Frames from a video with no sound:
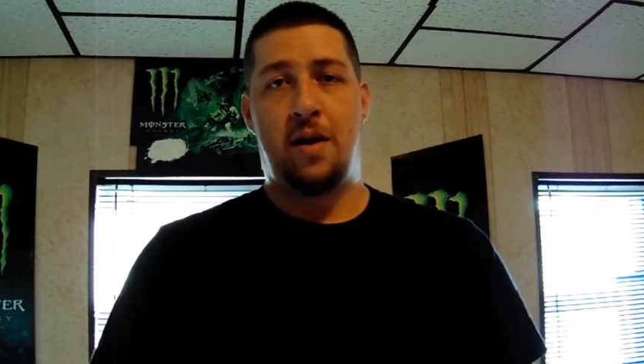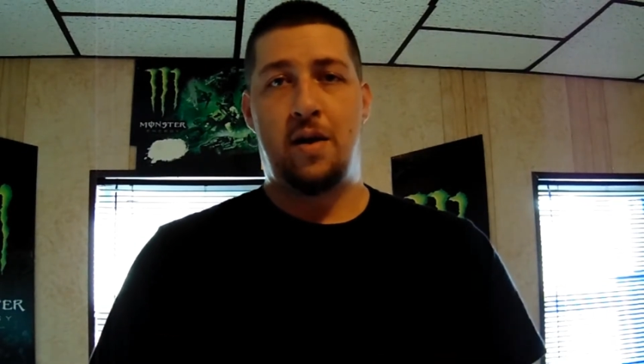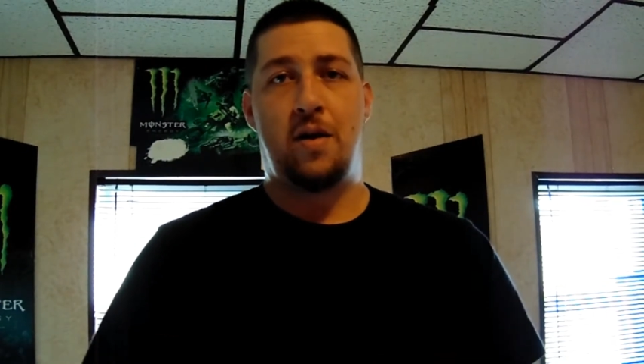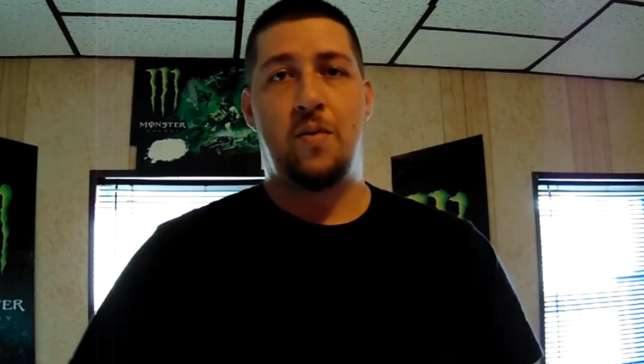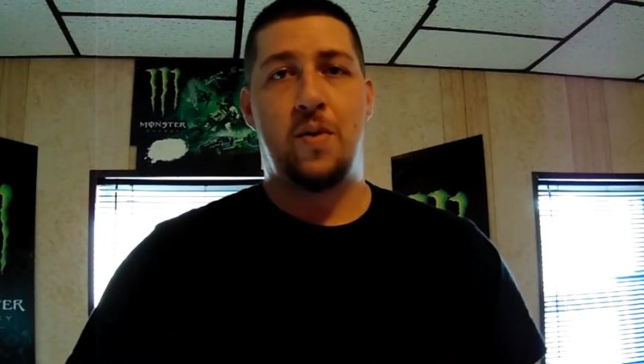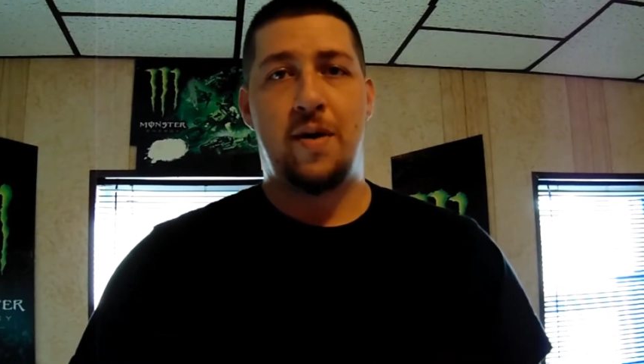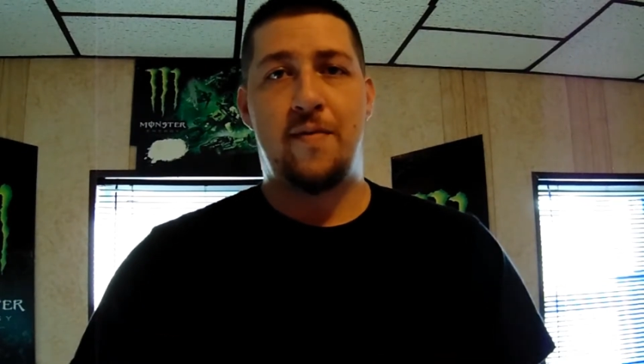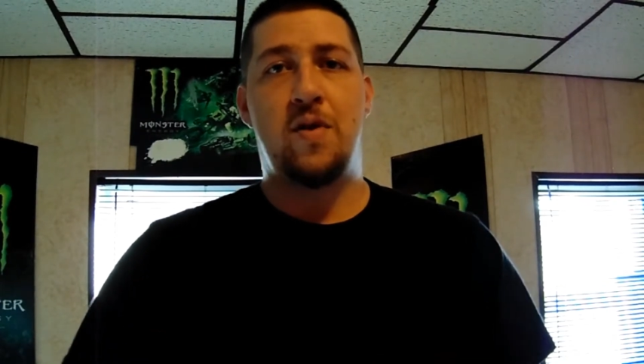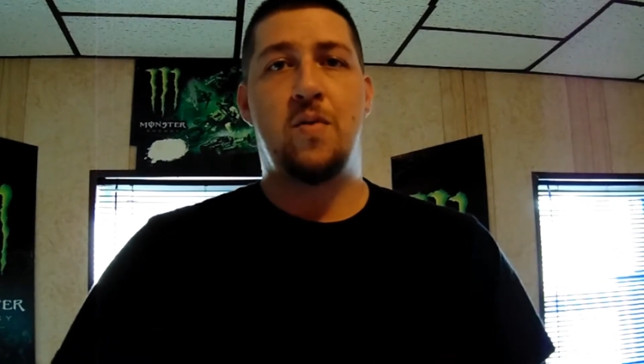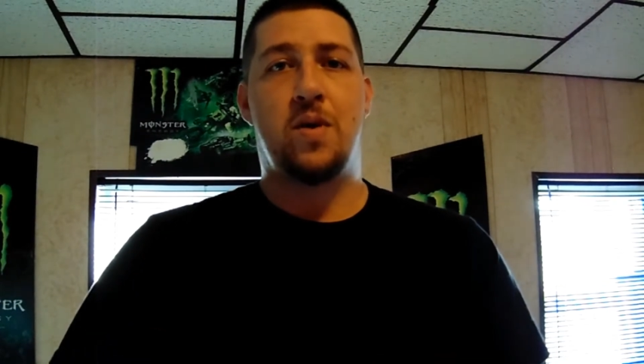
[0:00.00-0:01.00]
you know,
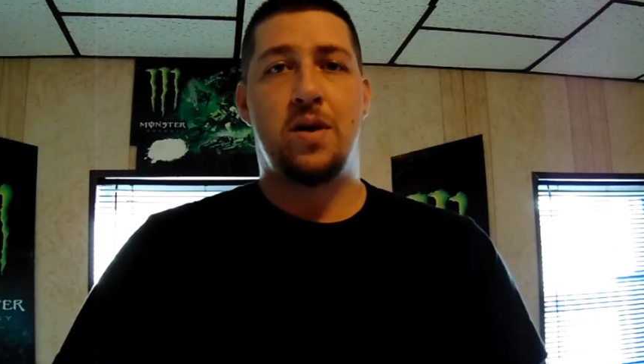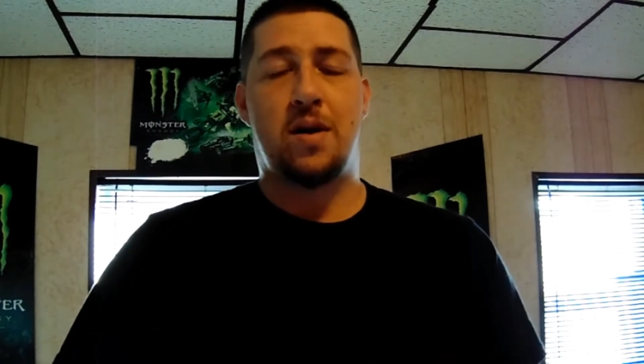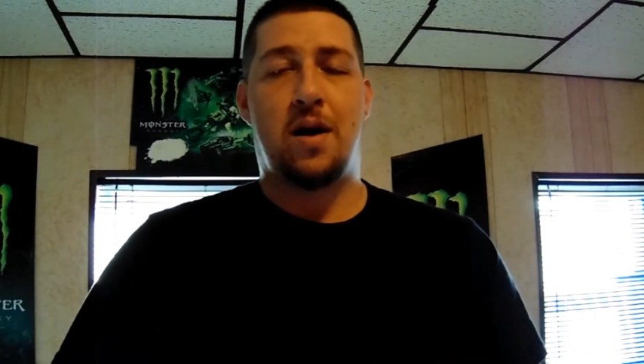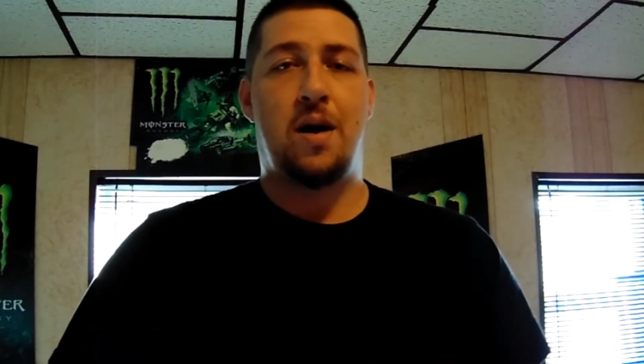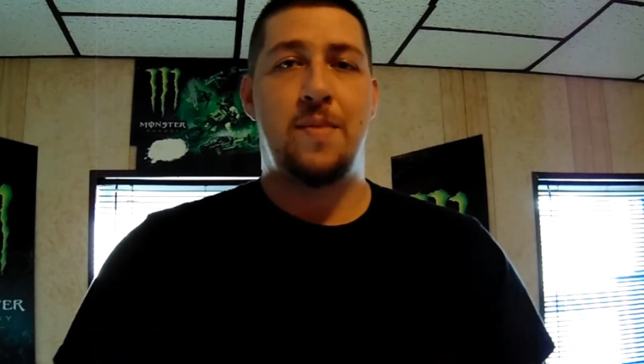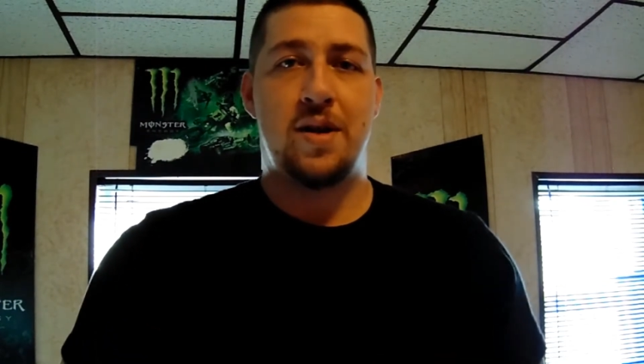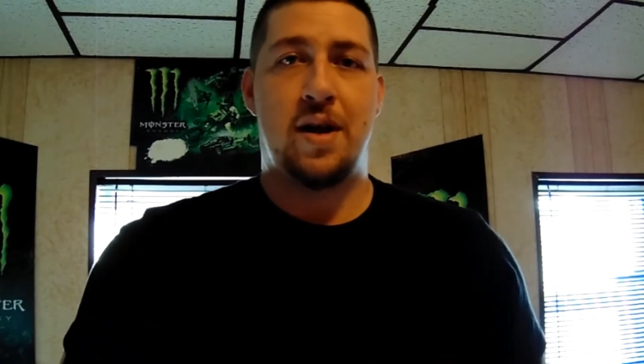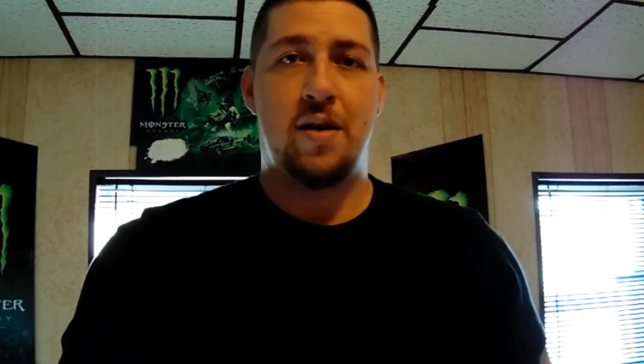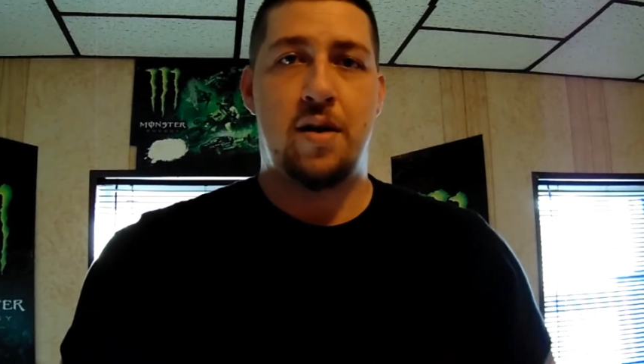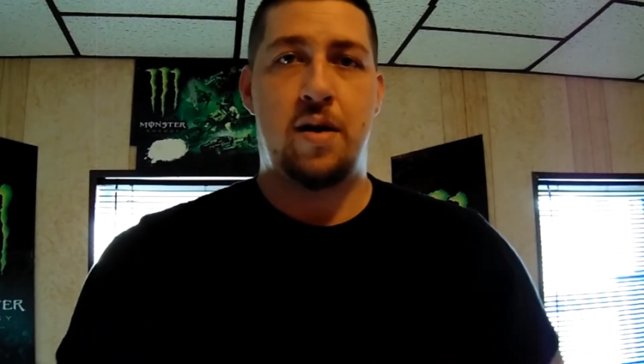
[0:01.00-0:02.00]
whatever you want to comment
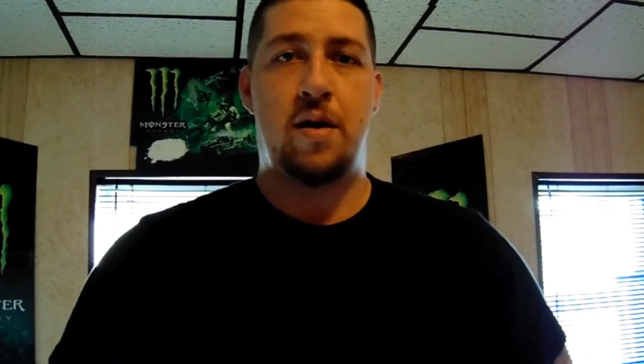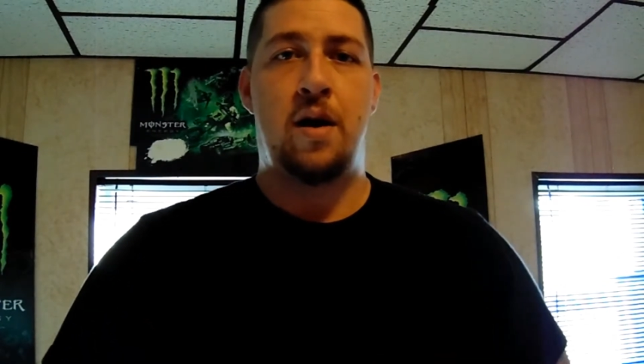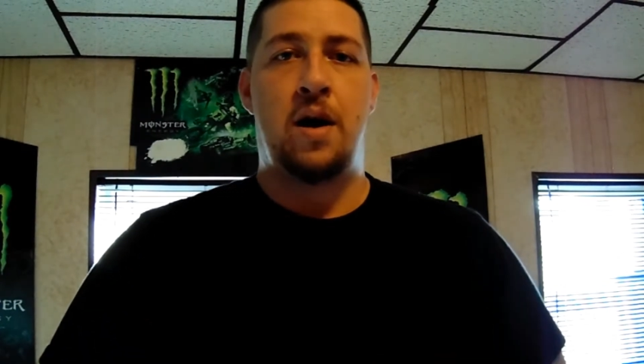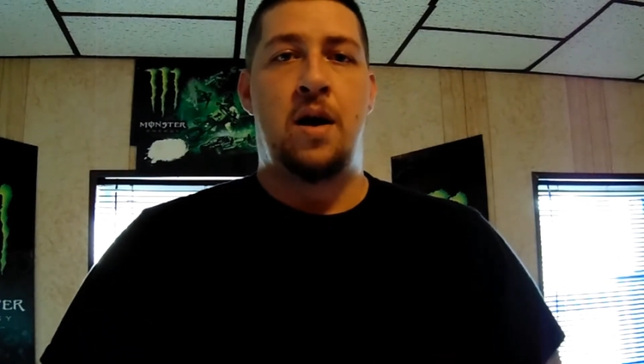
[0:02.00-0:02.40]
down there,